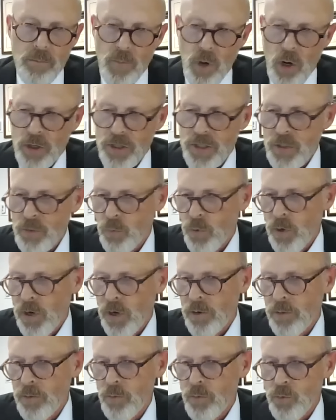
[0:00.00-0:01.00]
Morris and
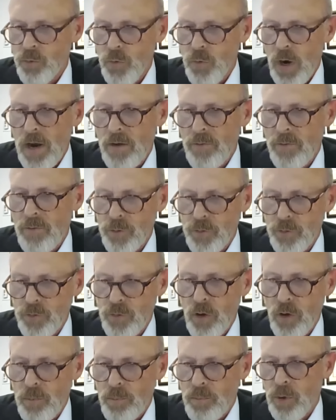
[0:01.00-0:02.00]
Williams were tried for
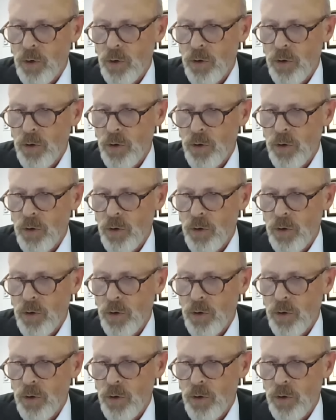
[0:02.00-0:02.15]
assault and